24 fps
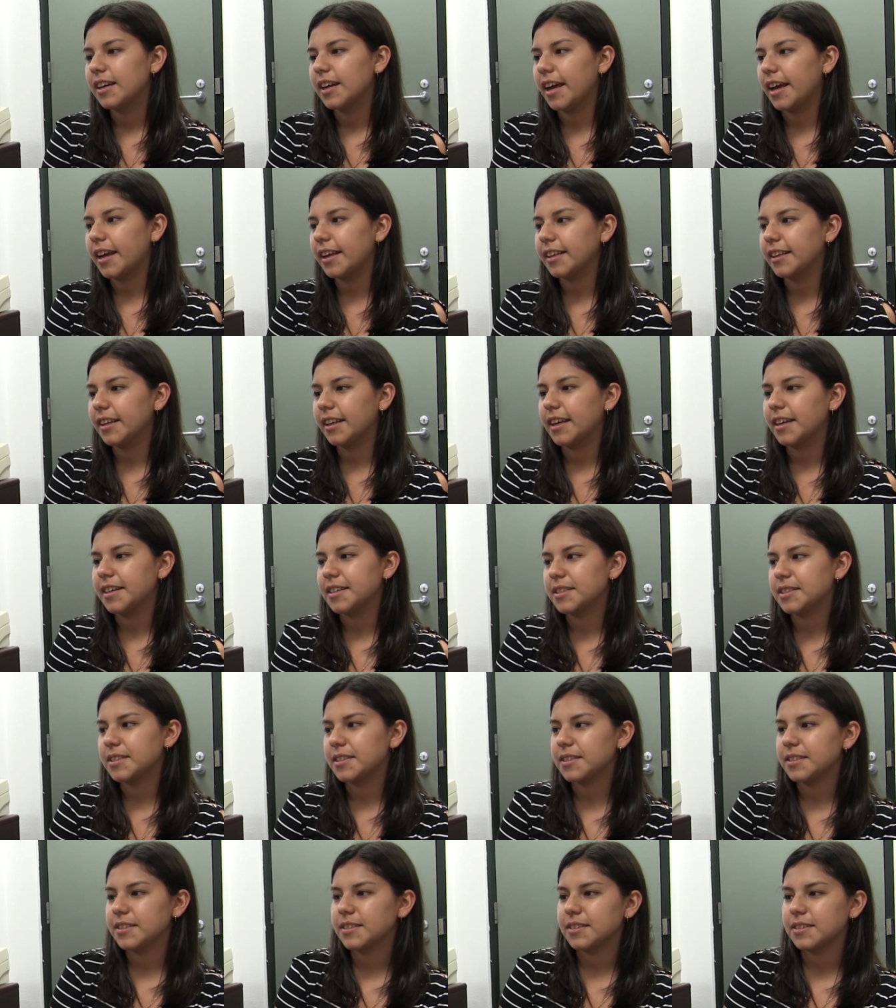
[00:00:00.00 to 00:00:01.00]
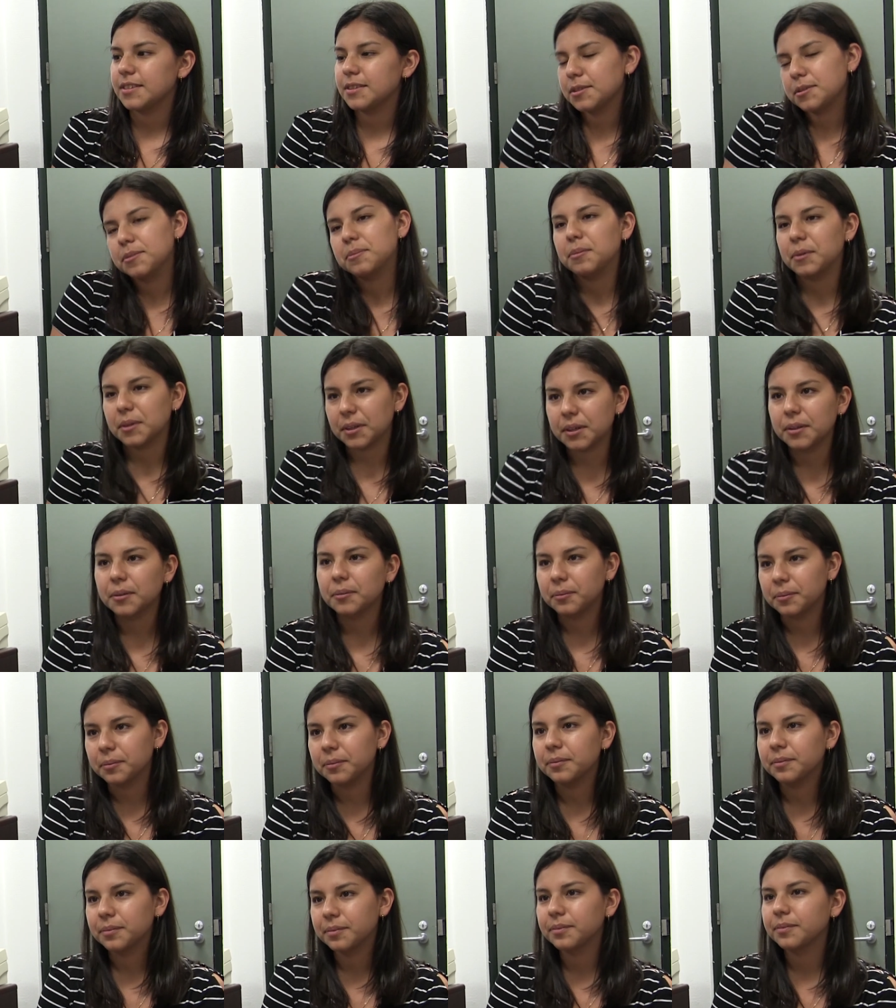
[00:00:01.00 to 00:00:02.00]
I'd like to
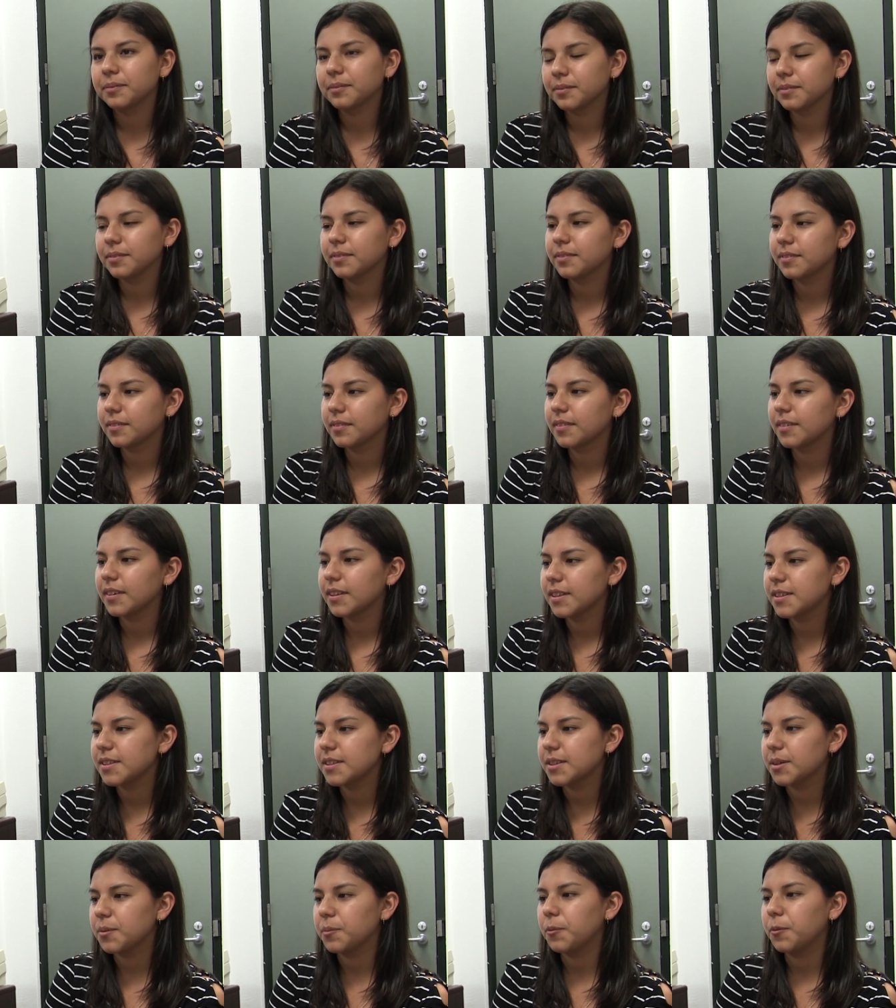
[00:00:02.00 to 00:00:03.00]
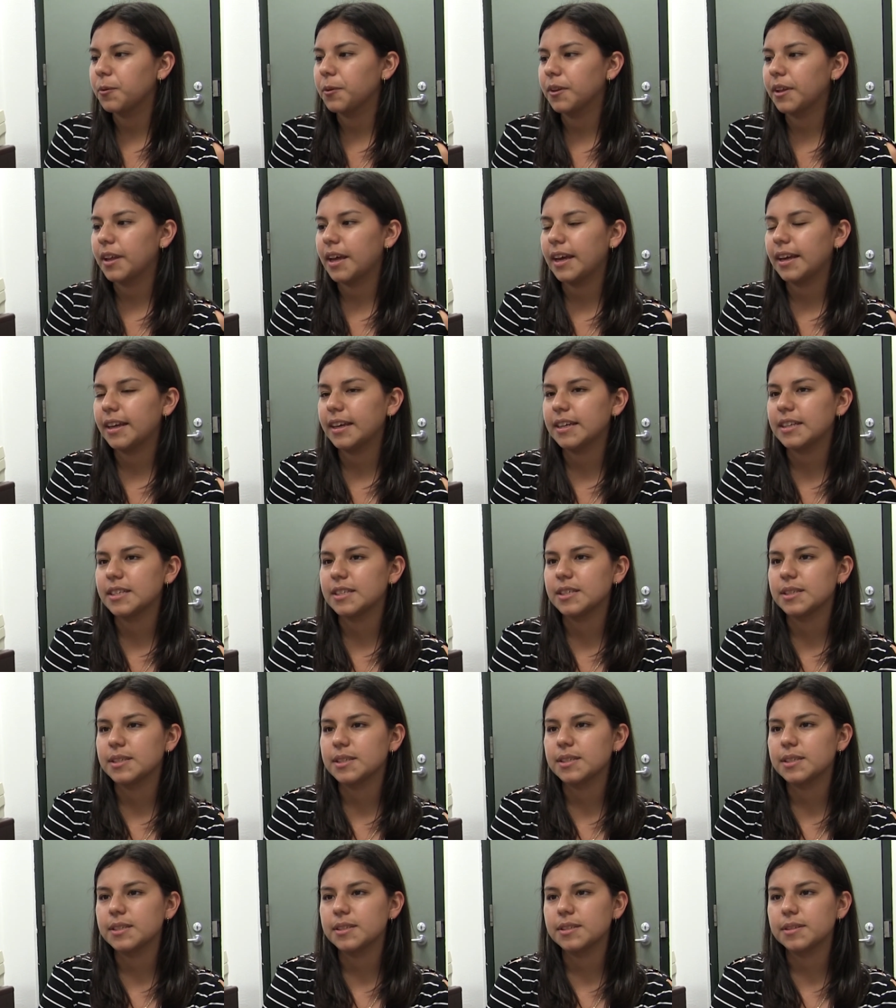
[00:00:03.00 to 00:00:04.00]
become someone that can
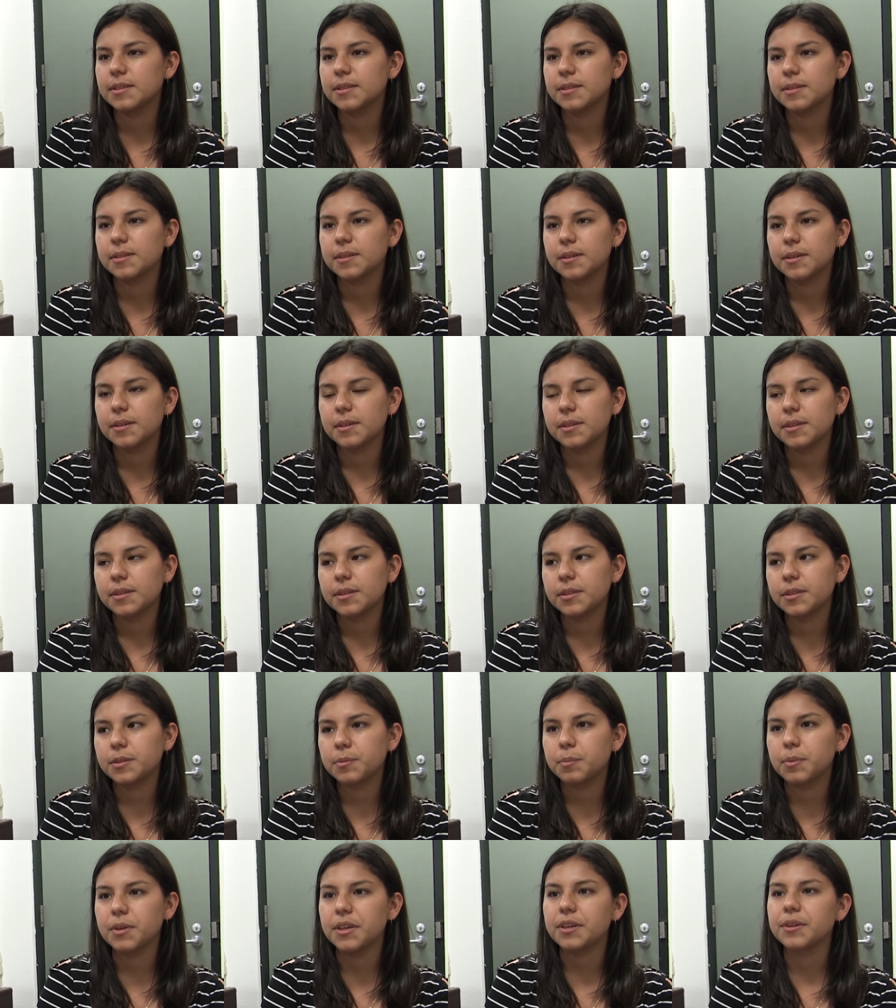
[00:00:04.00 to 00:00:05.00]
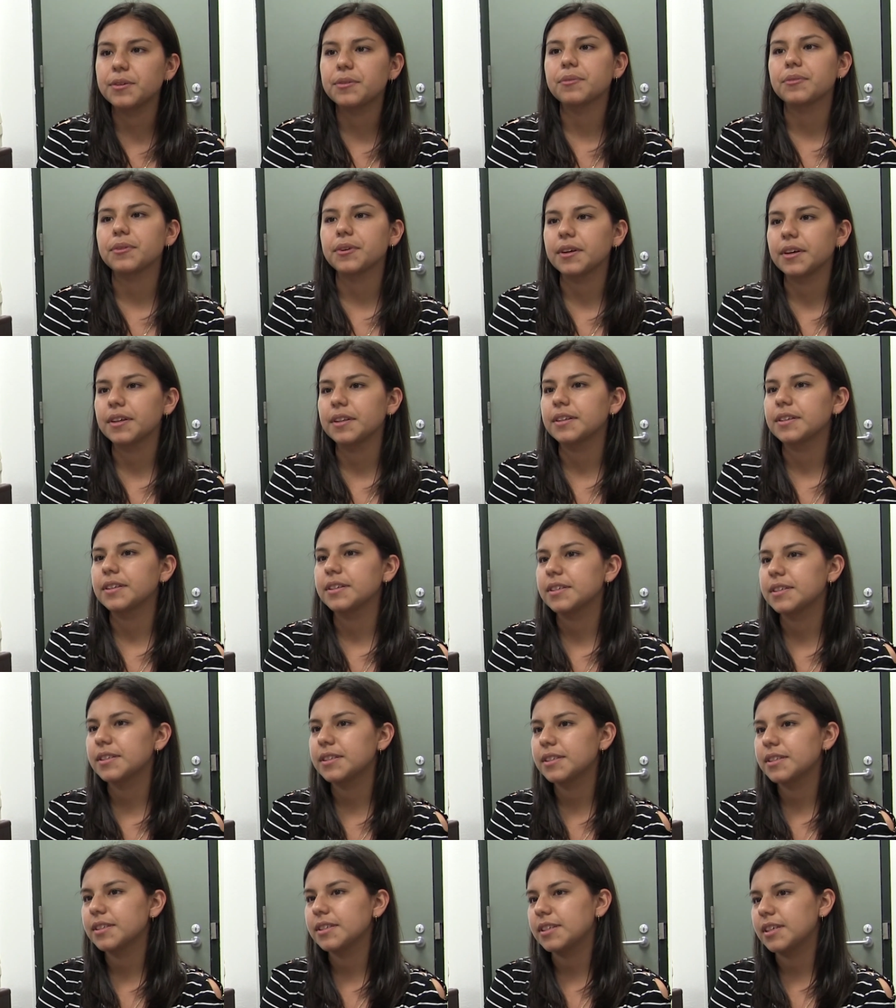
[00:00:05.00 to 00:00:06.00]
speak for
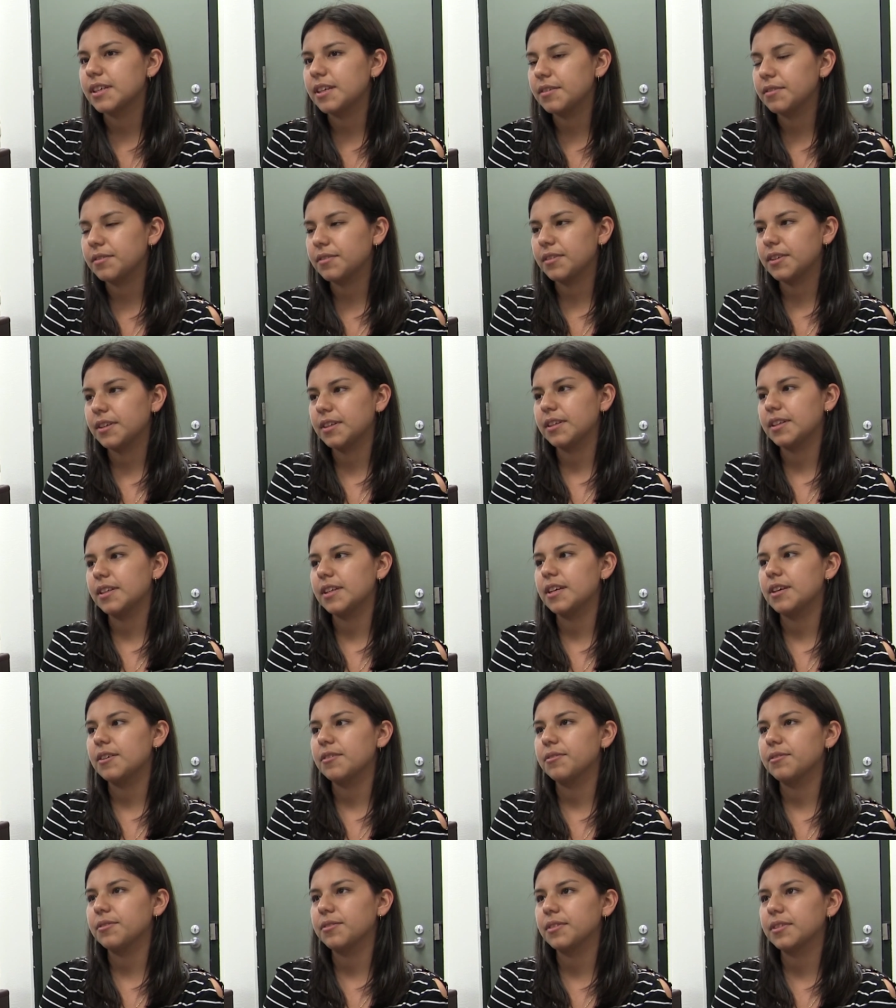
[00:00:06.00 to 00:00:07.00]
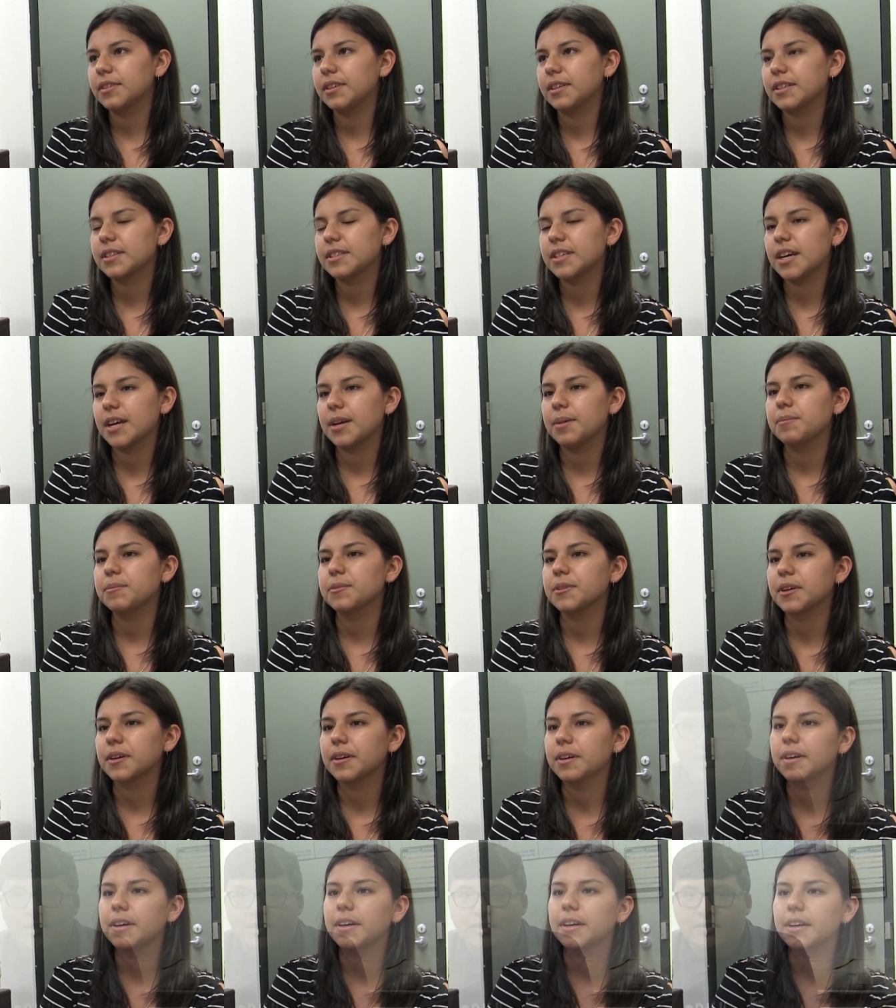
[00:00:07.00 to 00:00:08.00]
others, even if the times
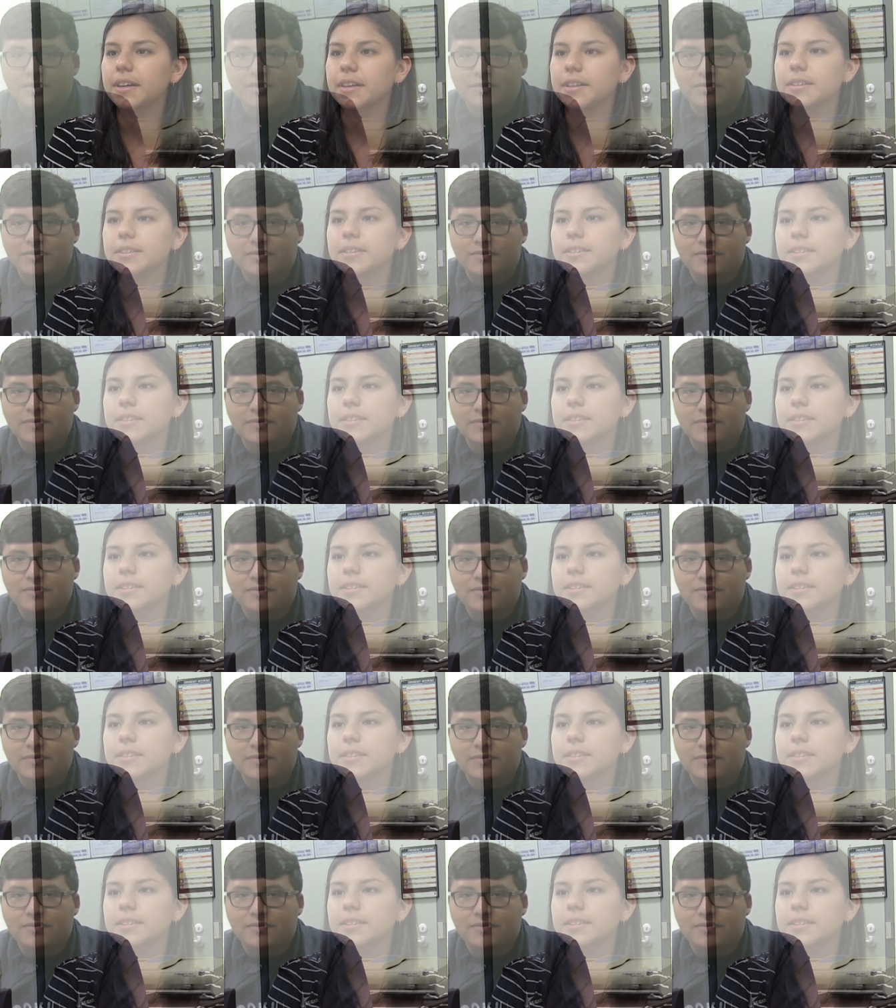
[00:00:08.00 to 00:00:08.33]
are hard.